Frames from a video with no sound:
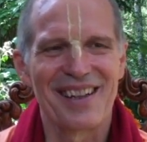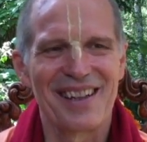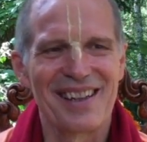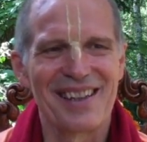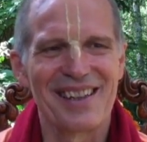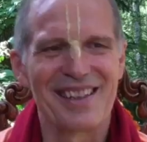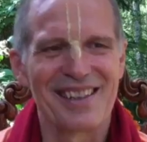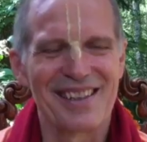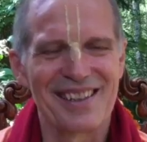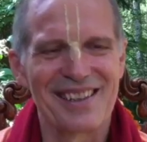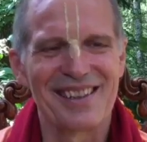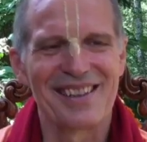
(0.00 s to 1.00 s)
I
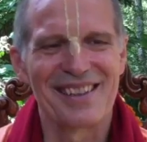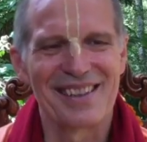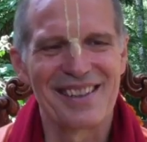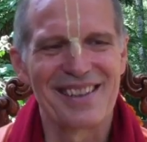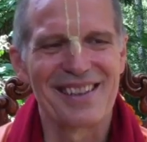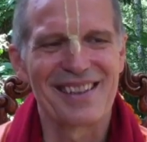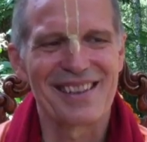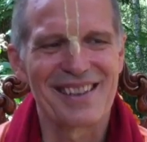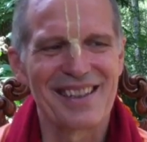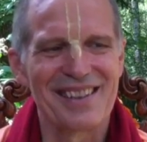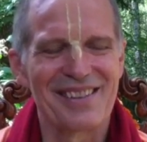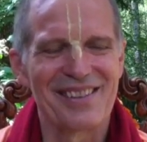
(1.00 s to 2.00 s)

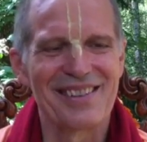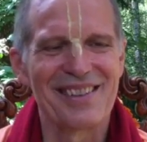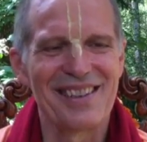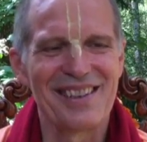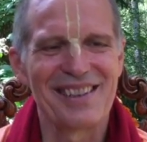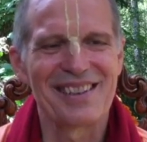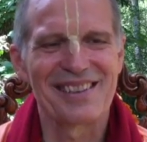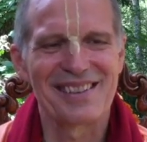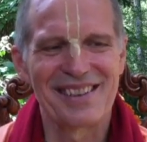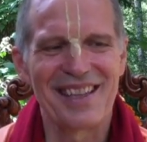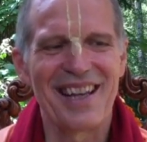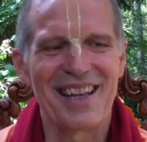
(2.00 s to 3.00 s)
can only
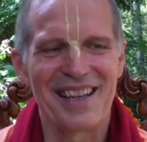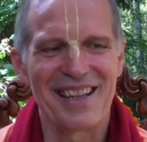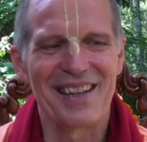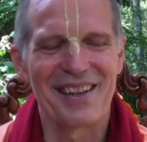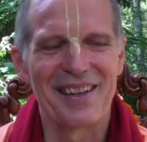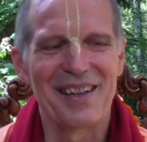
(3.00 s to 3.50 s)
say,